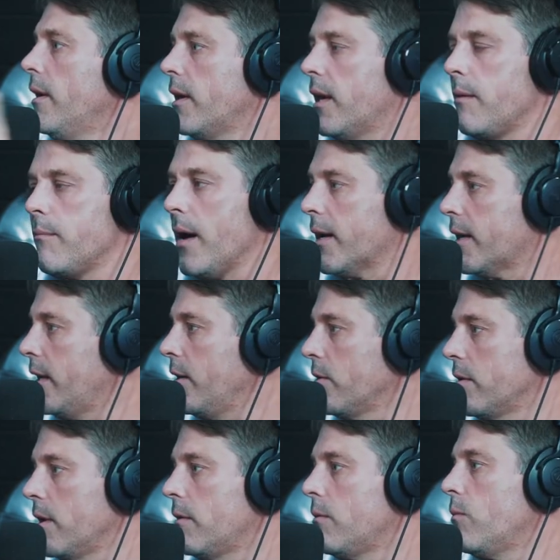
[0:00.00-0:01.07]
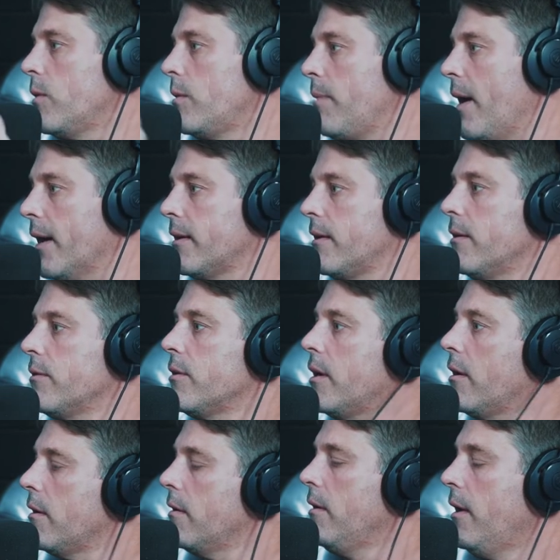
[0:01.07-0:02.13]
came back, killed it, went back another
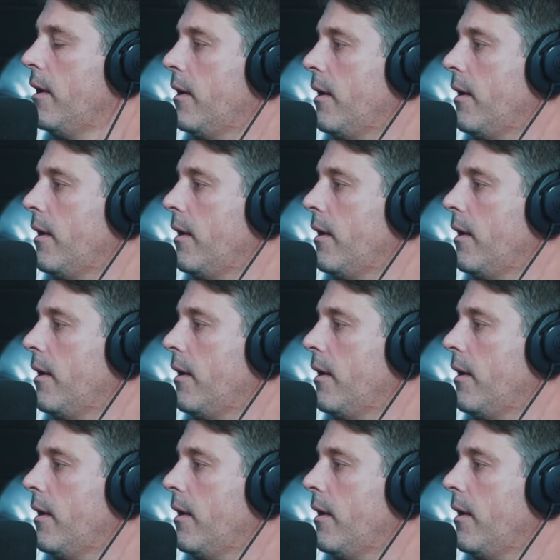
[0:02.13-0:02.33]
year,